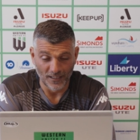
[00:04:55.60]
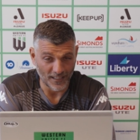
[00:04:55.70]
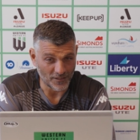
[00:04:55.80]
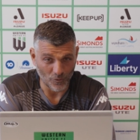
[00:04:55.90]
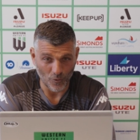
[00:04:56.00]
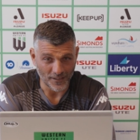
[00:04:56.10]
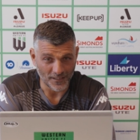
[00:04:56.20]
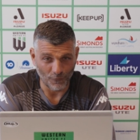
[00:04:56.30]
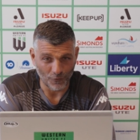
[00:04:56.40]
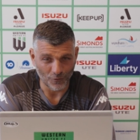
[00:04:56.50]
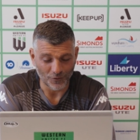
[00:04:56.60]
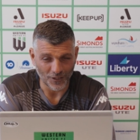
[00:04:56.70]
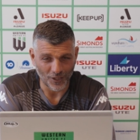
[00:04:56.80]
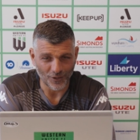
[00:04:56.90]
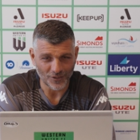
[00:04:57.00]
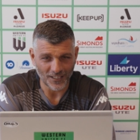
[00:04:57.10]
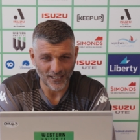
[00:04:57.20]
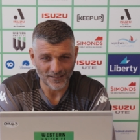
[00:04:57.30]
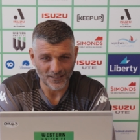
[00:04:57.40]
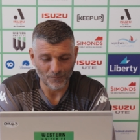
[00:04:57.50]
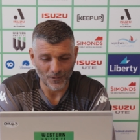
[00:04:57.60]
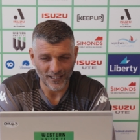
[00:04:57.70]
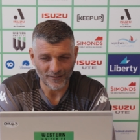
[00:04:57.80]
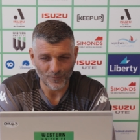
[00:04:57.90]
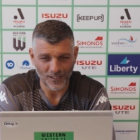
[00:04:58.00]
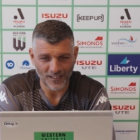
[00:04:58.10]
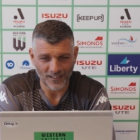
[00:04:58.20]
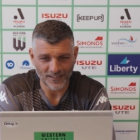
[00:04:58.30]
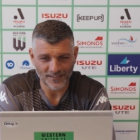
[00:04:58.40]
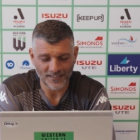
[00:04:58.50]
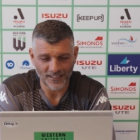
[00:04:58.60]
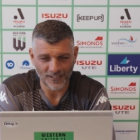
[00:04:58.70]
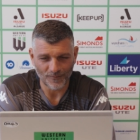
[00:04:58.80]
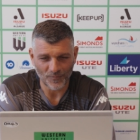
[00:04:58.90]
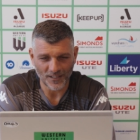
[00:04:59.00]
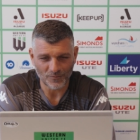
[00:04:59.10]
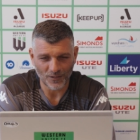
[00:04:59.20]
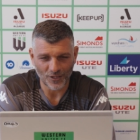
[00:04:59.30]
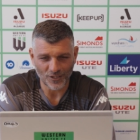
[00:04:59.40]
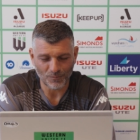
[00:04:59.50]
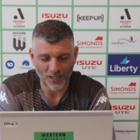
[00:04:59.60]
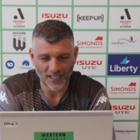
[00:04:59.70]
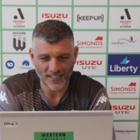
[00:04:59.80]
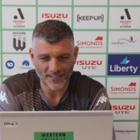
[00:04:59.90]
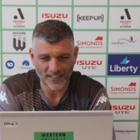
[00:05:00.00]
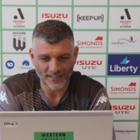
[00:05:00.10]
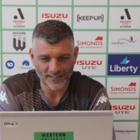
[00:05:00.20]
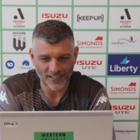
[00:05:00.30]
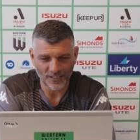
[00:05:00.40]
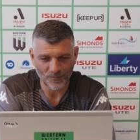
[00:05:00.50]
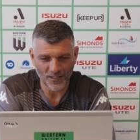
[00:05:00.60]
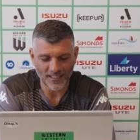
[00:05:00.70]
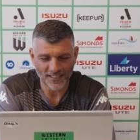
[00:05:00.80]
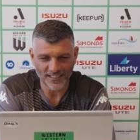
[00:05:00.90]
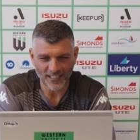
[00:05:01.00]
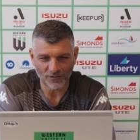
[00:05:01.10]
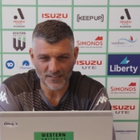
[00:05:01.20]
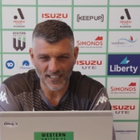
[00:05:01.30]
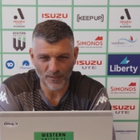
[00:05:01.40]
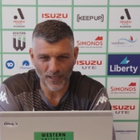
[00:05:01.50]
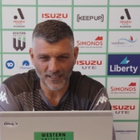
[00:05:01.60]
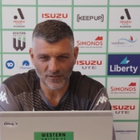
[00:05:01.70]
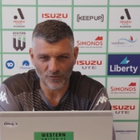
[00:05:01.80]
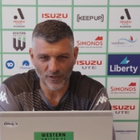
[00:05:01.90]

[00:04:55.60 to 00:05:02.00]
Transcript: it's always difficult to coach against him, believe me. He's one of those players that he doesn't give the centre-backs a